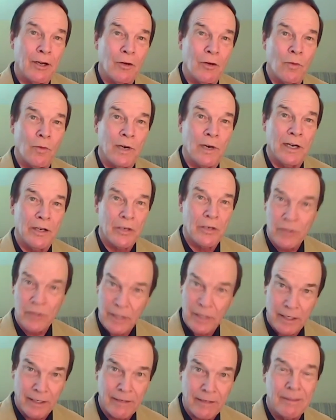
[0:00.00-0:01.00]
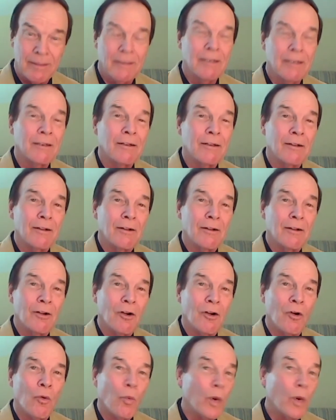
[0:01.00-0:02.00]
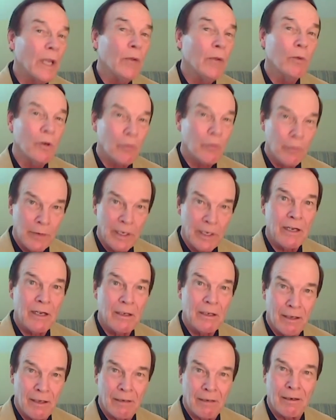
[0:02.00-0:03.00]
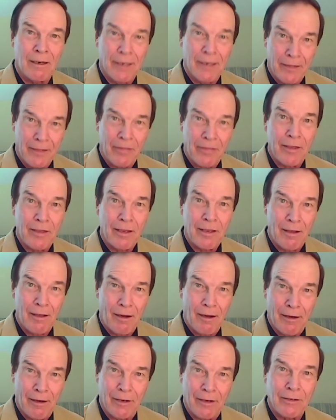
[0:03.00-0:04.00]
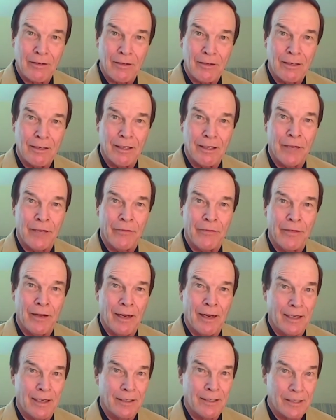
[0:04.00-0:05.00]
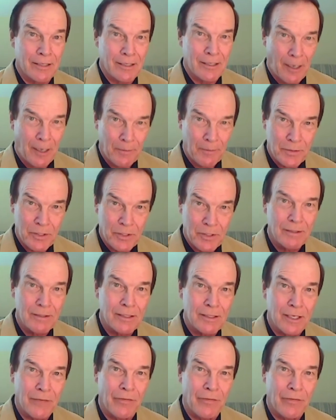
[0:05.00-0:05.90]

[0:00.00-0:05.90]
we're doing. We will read a lengthy article if it has substance,